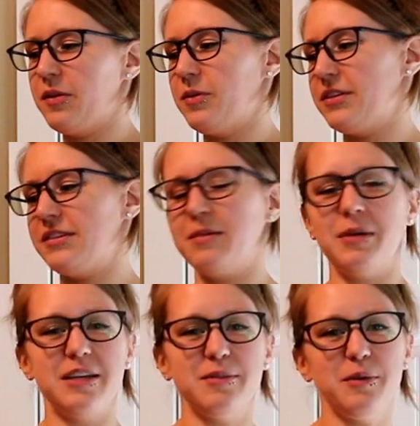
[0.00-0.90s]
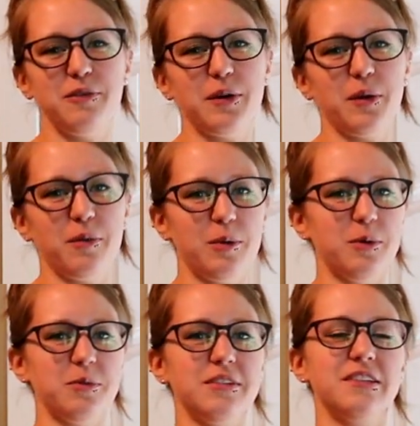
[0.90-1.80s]
of the ones that makes me feel the
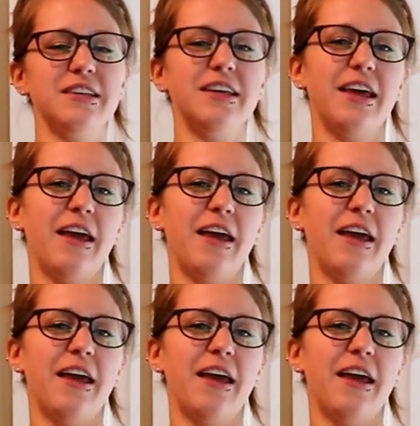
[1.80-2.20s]
most